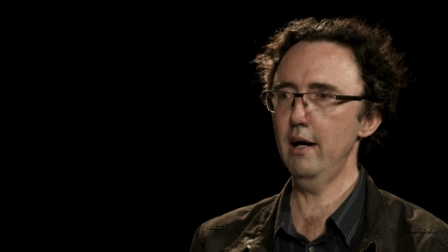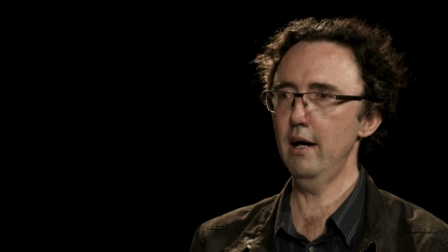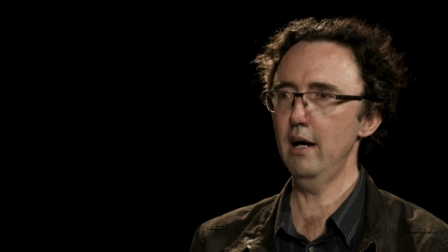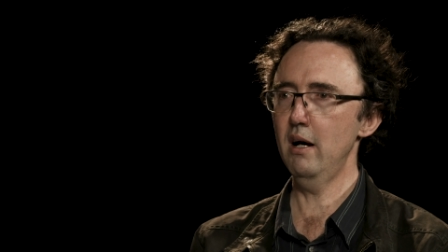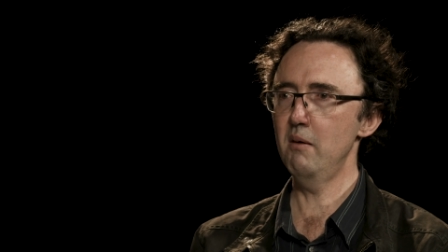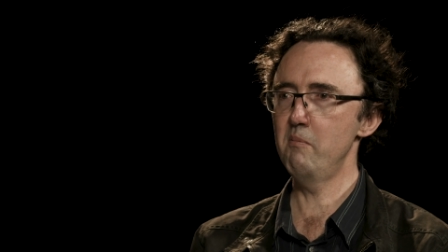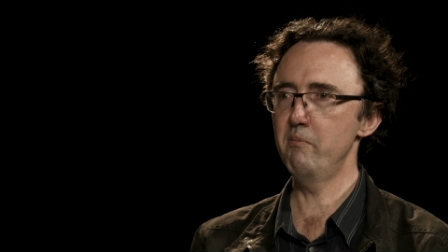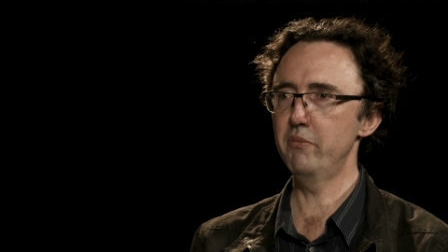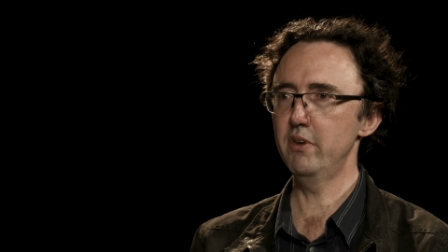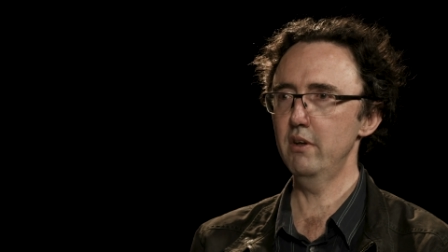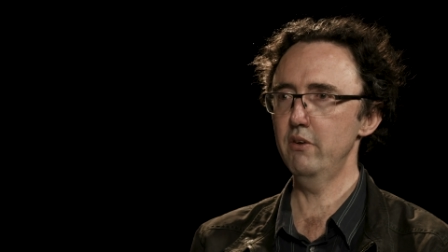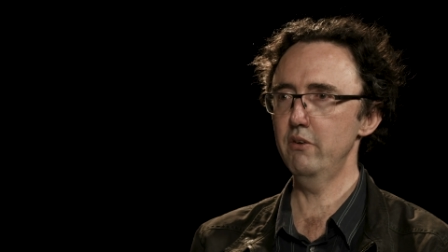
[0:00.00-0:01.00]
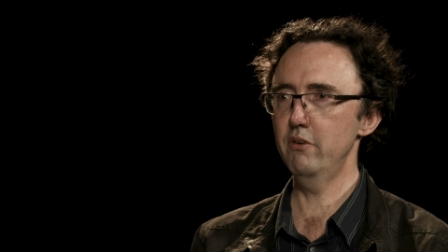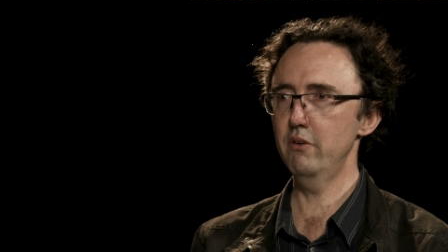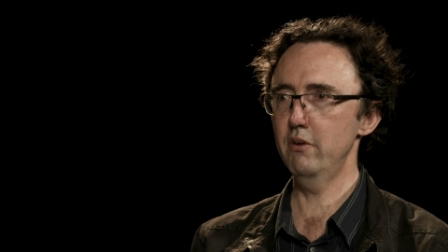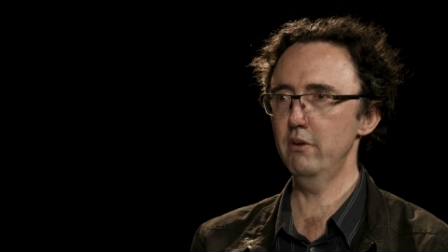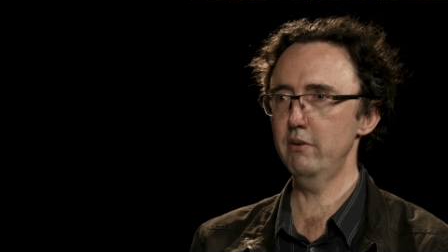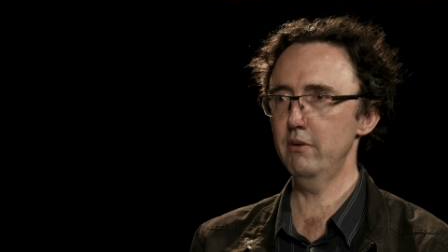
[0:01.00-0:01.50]
um,
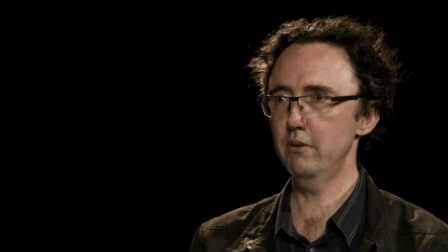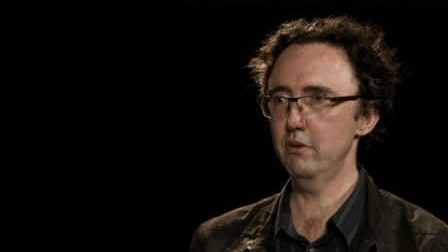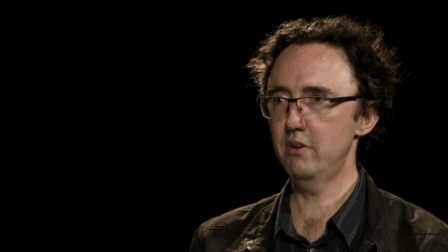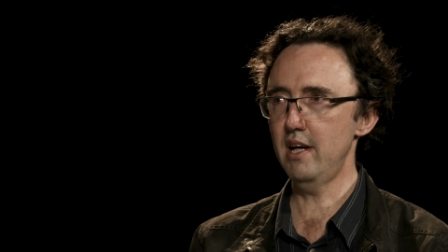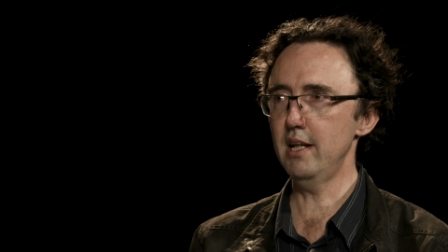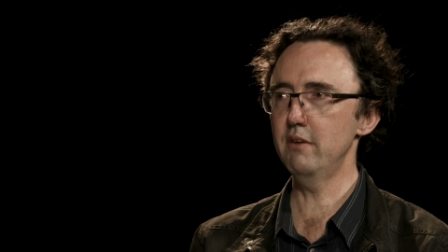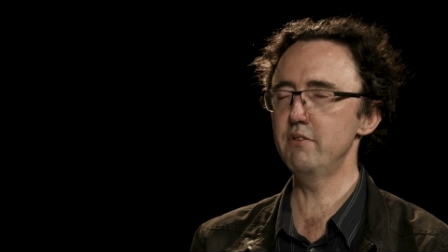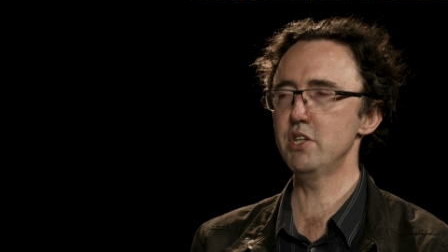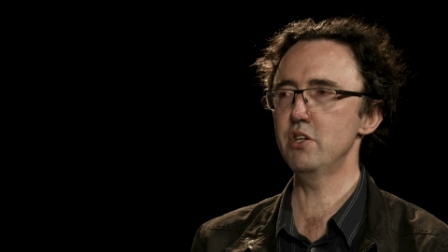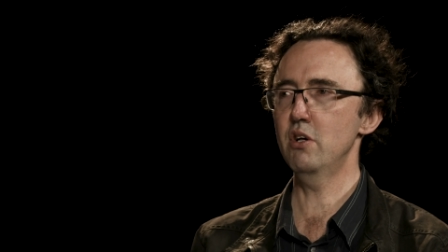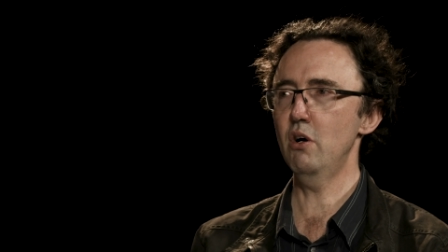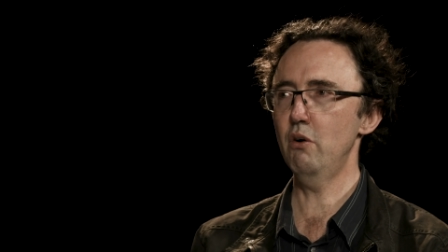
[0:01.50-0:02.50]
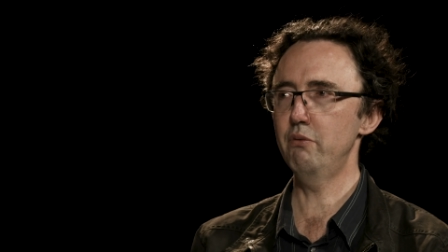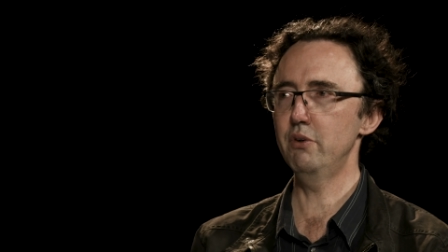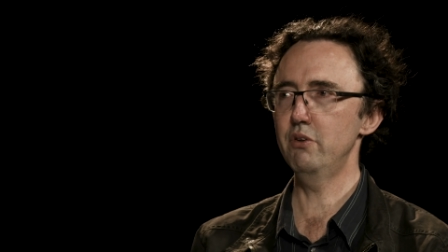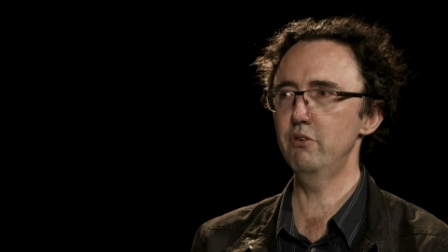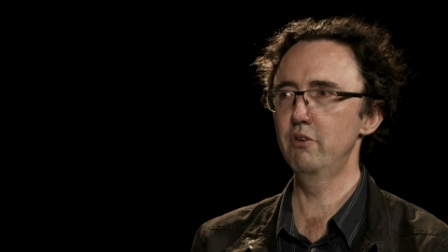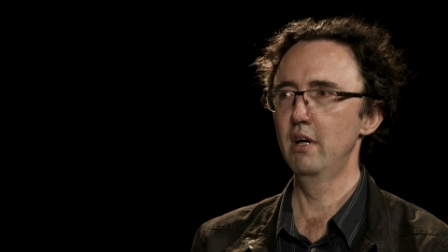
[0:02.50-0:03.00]
television
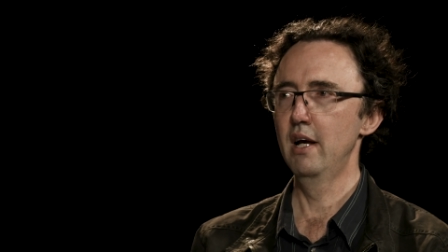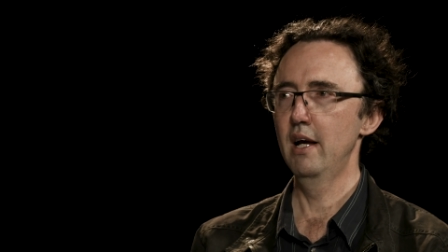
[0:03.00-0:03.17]
offers